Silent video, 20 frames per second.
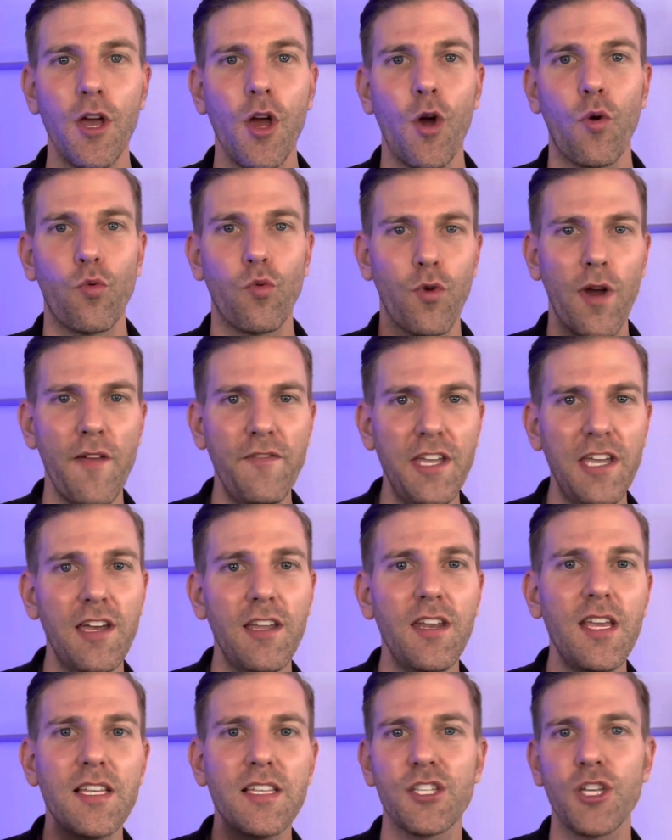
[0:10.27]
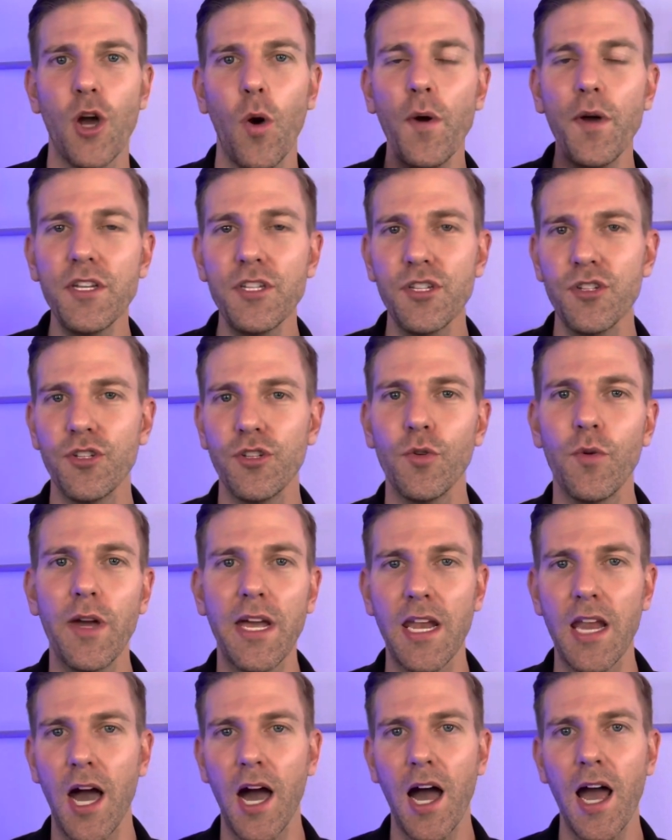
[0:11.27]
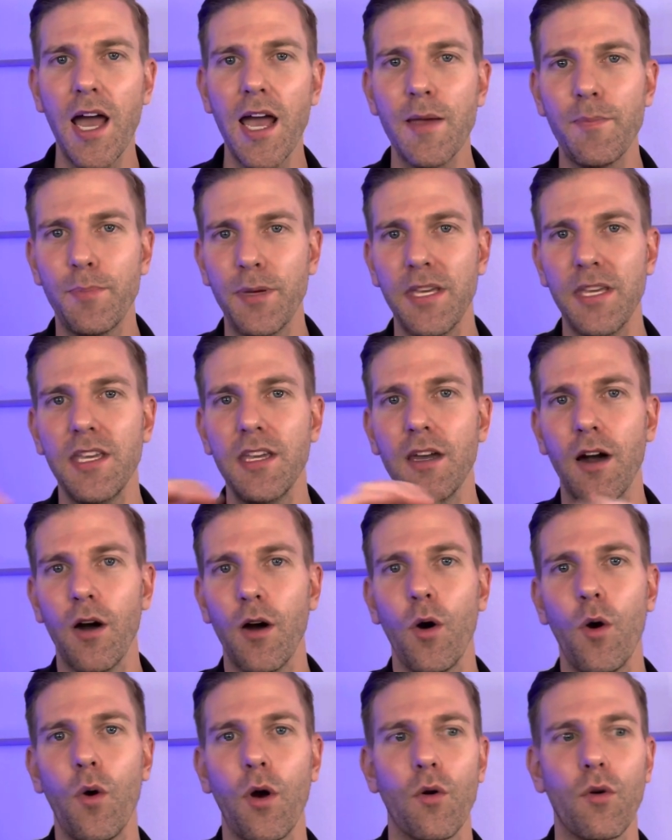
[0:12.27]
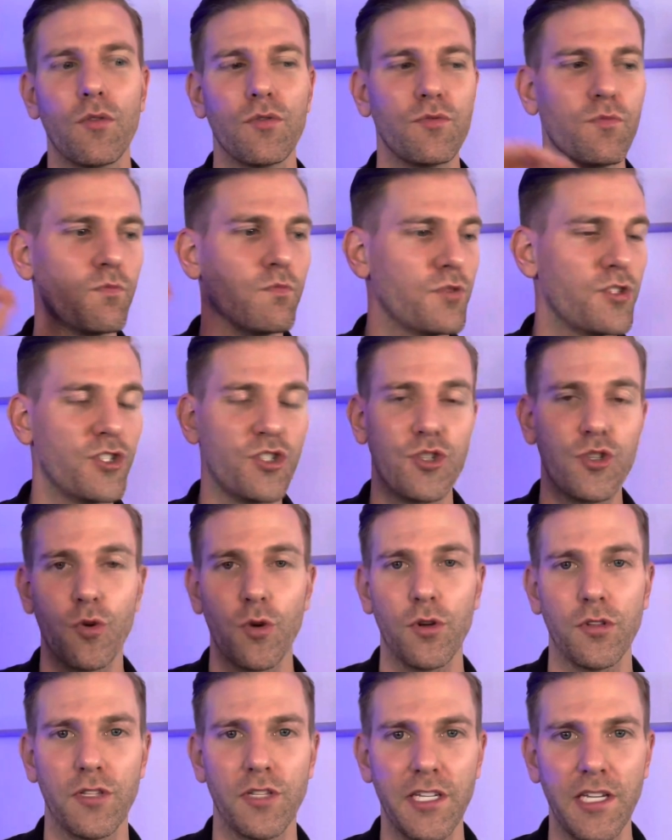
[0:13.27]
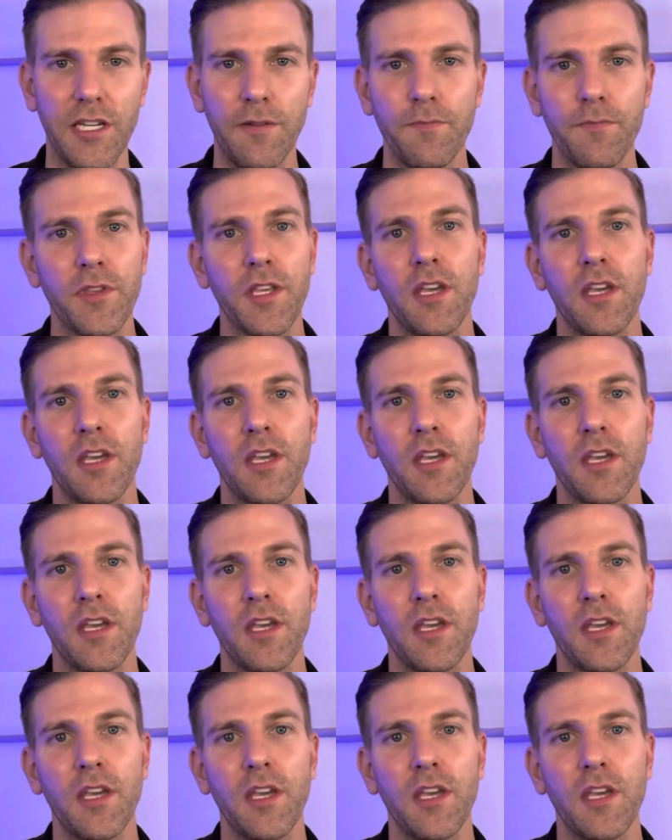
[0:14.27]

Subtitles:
Rivian is going to do an IPO shortly.